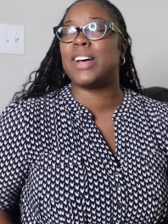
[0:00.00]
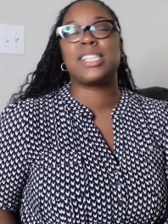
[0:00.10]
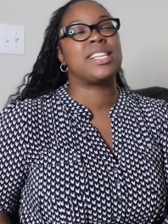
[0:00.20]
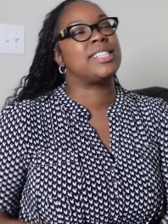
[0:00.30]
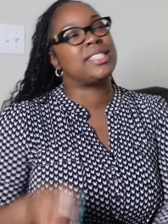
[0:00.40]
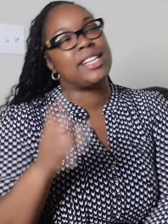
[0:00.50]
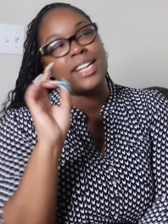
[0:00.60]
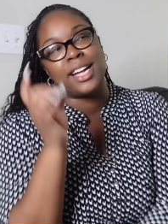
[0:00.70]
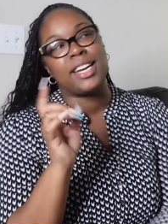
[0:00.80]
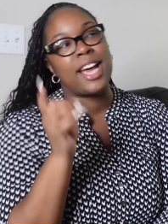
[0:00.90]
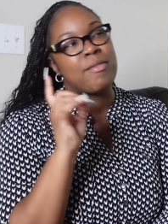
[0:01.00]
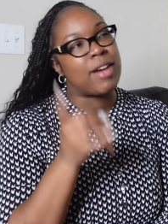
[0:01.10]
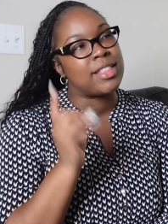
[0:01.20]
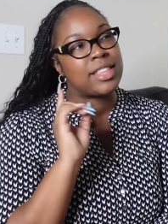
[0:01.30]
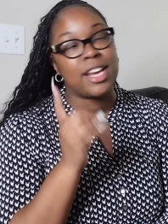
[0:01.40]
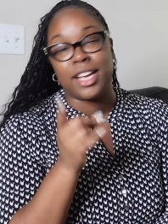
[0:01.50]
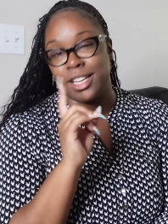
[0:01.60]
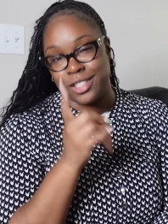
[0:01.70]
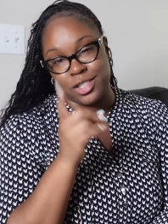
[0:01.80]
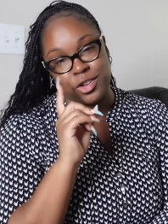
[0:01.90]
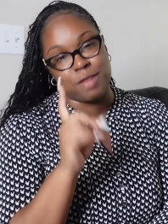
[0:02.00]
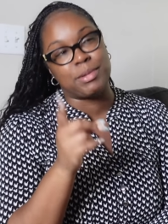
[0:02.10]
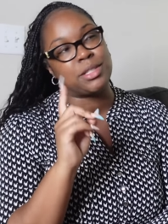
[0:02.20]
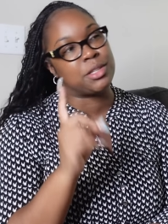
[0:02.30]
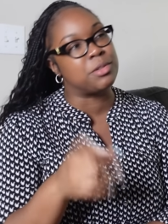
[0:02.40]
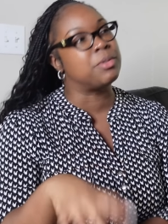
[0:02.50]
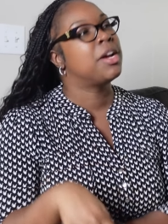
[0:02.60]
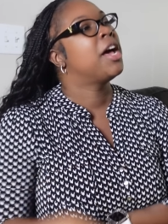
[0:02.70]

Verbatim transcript: I said, see ya, that right there to get you in trouble too.